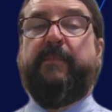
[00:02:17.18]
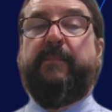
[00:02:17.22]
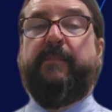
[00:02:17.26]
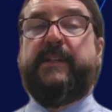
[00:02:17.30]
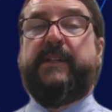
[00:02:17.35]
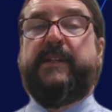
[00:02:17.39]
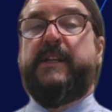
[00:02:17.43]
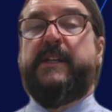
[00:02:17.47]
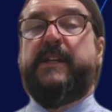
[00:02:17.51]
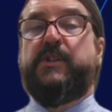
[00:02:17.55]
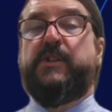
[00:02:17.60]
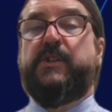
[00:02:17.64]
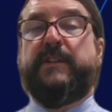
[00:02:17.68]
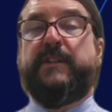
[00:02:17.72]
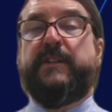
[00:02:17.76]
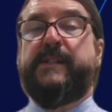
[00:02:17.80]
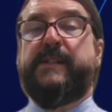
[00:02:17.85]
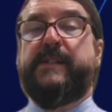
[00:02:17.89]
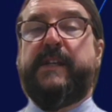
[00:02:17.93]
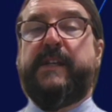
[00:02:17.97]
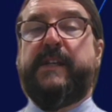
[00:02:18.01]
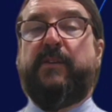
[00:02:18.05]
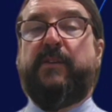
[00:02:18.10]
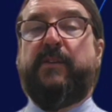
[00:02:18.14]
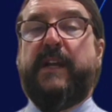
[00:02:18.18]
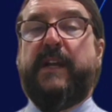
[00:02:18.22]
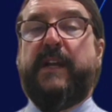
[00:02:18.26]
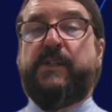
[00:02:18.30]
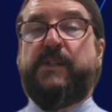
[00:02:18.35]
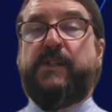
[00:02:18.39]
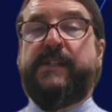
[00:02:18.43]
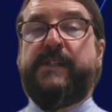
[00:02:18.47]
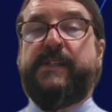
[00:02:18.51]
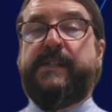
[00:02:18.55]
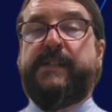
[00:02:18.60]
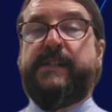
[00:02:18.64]
The potential
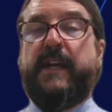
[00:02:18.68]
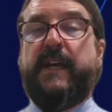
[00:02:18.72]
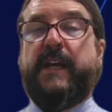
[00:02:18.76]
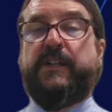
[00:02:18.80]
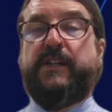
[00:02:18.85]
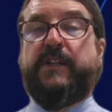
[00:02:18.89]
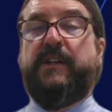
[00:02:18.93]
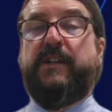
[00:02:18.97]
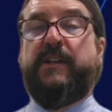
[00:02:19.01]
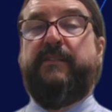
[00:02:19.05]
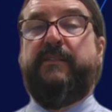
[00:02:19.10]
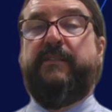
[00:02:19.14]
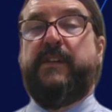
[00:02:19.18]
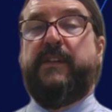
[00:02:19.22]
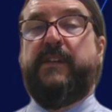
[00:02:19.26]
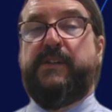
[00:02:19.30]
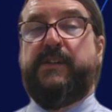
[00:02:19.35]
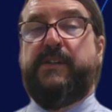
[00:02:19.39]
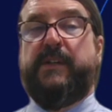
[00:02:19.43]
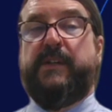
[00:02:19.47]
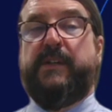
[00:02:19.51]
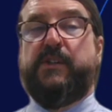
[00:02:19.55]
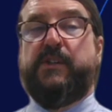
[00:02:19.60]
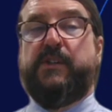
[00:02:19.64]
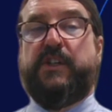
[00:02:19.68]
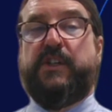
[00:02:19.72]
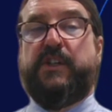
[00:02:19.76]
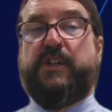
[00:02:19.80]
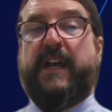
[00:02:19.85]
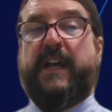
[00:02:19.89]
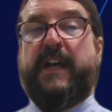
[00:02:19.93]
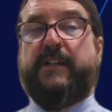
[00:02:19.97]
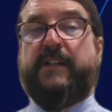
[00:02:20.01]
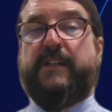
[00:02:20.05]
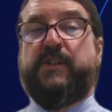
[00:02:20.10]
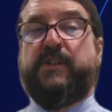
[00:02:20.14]
considerations section of this year's
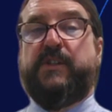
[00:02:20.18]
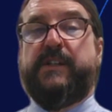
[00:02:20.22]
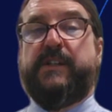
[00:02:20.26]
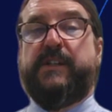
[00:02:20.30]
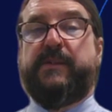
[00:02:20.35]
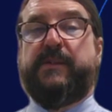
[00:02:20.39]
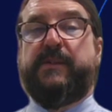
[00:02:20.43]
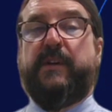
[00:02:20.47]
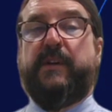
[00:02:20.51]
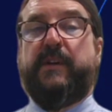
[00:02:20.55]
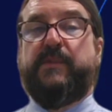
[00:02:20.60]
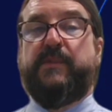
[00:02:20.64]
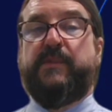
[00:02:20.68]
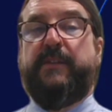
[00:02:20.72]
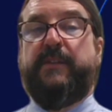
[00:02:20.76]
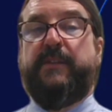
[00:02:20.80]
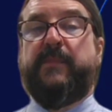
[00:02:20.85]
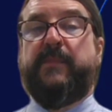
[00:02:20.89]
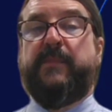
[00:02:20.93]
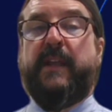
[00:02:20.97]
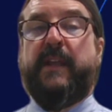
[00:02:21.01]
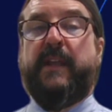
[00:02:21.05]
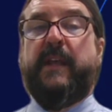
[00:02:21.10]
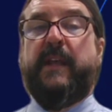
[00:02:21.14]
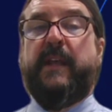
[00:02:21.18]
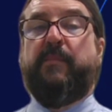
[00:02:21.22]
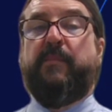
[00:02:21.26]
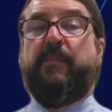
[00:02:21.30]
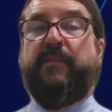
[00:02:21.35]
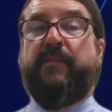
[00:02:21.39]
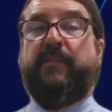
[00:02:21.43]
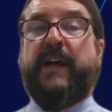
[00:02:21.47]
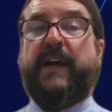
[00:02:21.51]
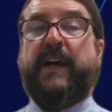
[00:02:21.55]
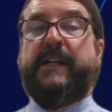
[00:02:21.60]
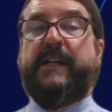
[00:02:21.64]
challenge description
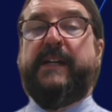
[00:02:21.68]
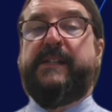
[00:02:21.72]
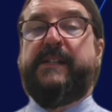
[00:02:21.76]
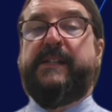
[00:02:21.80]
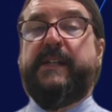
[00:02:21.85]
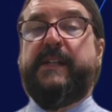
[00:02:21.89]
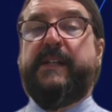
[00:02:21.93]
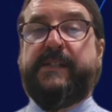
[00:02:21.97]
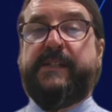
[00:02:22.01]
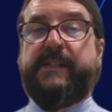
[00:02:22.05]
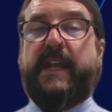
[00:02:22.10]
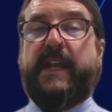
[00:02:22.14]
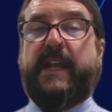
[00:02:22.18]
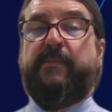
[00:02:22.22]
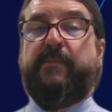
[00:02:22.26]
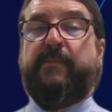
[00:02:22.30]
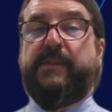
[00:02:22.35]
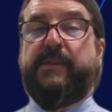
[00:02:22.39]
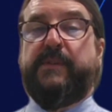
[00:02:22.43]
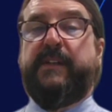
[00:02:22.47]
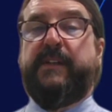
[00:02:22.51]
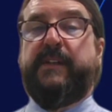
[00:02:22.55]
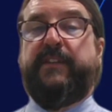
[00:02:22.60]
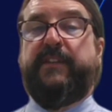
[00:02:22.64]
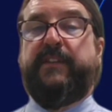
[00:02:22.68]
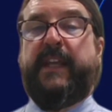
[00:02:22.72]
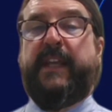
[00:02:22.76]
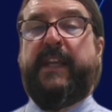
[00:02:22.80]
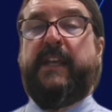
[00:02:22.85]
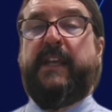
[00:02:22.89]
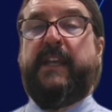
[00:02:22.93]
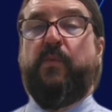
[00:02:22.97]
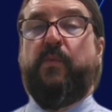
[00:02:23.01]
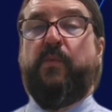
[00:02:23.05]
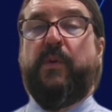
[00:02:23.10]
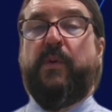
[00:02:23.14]
provides examples of
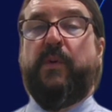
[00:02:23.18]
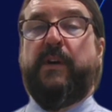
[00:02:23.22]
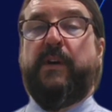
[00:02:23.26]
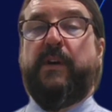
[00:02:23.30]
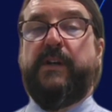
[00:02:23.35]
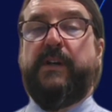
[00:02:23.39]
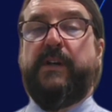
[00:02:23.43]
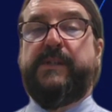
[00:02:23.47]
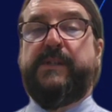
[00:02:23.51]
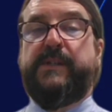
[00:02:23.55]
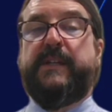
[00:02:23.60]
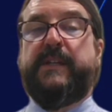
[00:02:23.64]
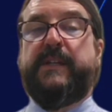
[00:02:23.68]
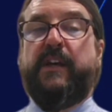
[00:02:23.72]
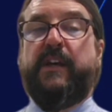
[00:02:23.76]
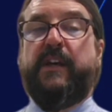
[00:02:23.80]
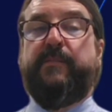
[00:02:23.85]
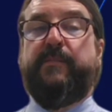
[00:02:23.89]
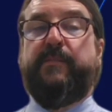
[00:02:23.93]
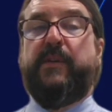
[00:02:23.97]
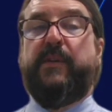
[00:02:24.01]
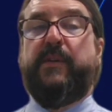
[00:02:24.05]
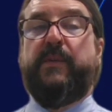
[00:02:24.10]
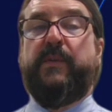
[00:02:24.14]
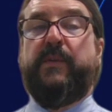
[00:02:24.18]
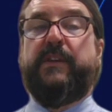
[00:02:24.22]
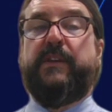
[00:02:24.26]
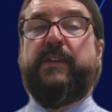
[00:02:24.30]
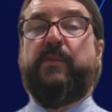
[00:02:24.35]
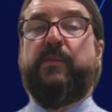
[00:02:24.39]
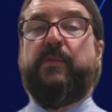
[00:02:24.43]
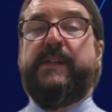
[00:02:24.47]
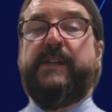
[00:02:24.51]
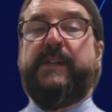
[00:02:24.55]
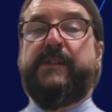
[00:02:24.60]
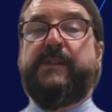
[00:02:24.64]
key words to help you with your
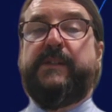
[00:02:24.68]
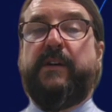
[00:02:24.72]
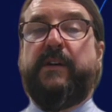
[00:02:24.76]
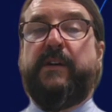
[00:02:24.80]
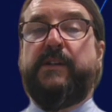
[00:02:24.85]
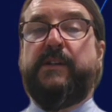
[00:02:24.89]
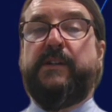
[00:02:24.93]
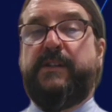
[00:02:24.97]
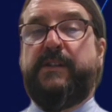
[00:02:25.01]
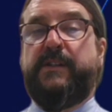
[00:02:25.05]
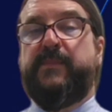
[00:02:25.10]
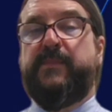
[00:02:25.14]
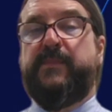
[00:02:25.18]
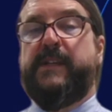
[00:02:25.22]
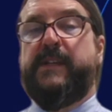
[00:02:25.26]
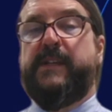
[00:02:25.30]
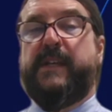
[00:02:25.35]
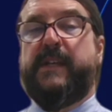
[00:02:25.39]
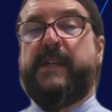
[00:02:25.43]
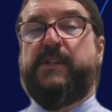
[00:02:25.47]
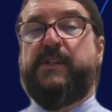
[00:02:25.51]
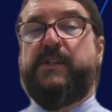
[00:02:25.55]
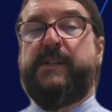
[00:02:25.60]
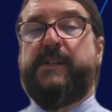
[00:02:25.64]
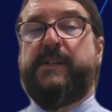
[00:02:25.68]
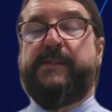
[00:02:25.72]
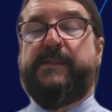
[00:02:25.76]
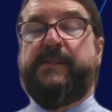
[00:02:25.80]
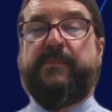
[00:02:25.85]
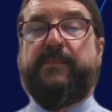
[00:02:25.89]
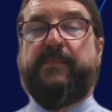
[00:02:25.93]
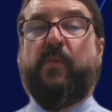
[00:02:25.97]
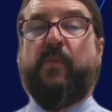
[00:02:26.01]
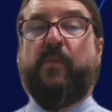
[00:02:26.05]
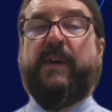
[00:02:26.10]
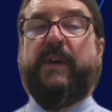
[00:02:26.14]
research, such as
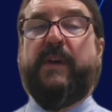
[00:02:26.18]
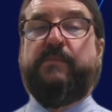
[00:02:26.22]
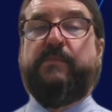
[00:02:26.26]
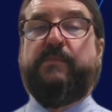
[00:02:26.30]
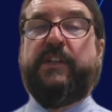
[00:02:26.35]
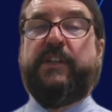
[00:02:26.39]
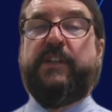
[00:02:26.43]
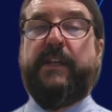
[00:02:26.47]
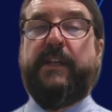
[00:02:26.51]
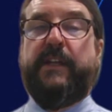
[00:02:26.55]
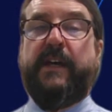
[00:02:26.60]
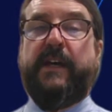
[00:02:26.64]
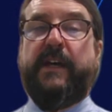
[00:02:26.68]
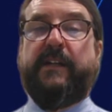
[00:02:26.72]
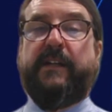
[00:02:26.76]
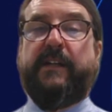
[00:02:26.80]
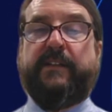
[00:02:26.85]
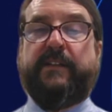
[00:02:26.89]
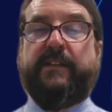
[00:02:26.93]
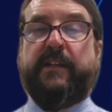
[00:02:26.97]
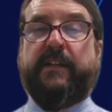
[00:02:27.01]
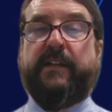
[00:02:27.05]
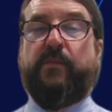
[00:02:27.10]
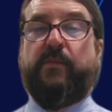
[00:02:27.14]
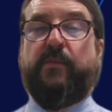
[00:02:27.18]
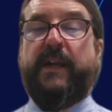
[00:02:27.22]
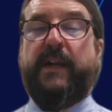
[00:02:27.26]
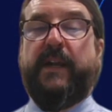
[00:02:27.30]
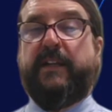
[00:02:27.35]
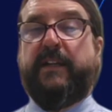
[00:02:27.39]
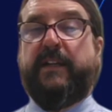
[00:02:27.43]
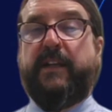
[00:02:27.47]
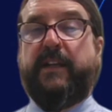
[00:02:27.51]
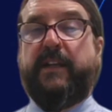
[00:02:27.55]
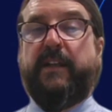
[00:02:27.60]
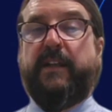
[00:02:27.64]
WebGL and
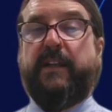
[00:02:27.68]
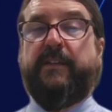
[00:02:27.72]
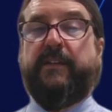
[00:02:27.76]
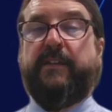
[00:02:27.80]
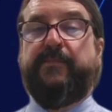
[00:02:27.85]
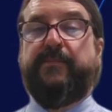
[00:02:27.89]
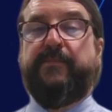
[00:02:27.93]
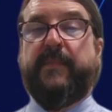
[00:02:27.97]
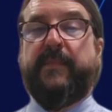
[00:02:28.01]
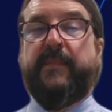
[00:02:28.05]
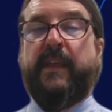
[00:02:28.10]
regolith.